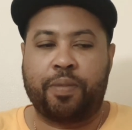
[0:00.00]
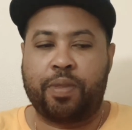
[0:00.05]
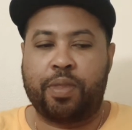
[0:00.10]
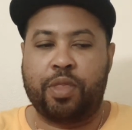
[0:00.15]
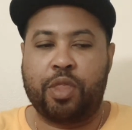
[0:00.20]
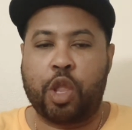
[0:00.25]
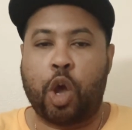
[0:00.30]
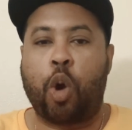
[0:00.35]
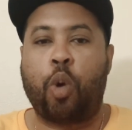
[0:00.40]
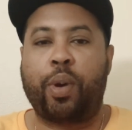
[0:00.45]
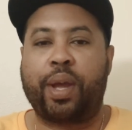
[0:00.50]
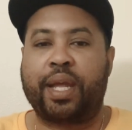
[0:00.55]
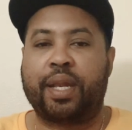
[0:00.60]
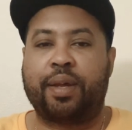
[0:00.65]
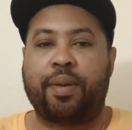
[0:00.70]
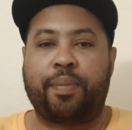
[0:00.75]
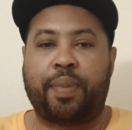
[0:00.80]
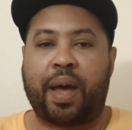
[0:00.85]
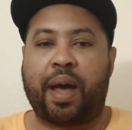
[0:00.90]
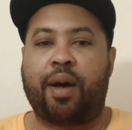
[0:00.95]

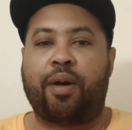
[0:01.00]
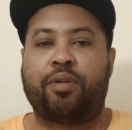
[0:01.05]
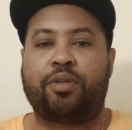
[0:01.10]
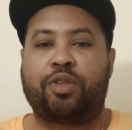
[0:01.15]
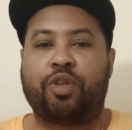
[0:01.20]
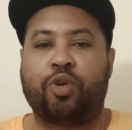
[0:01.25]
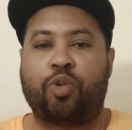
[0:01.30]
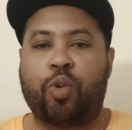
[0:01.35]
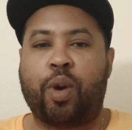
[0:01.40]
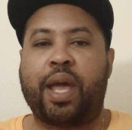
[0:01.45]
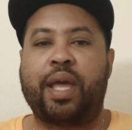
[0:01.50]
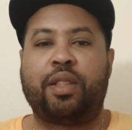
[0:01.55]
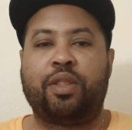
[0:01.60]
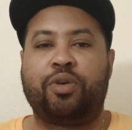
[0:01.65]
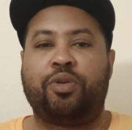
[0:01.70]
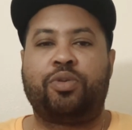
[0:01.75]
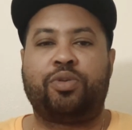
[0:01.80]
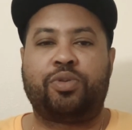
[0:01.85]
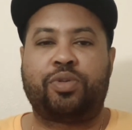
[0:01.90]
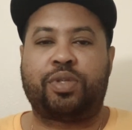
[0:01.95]
knowing about the
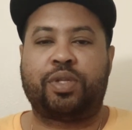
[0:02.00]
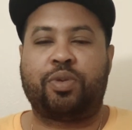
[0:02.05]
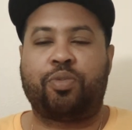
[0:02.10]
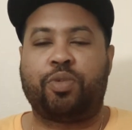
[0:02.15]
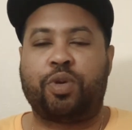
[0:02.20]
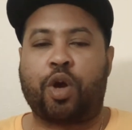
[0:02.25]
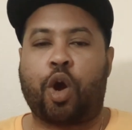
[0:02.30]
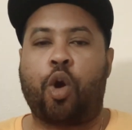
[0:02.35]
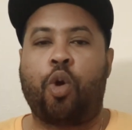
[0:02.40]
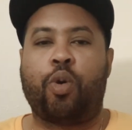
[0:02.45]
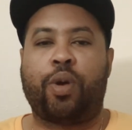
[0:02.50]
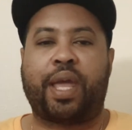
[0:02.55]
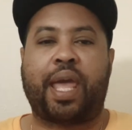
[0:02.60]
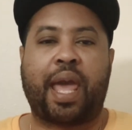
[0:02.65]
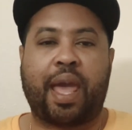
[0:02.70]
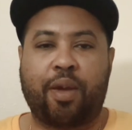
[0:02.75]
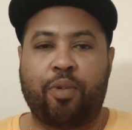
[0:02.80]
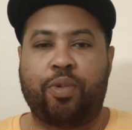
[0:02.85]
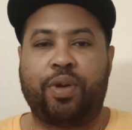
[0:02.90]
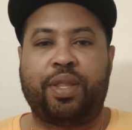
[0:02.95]
Quaaludes and were
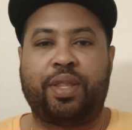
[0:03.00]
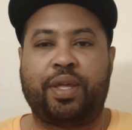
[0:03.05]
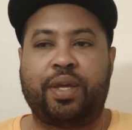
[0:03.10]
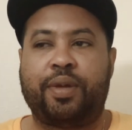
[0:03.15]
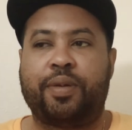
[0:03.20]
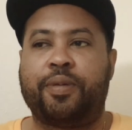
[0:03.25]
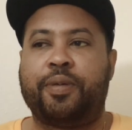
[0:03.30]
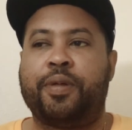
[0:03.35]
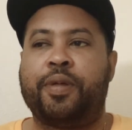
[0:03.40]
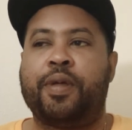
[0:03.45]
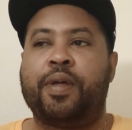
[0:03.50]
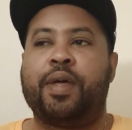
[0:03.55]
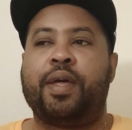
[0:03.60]
okay with it.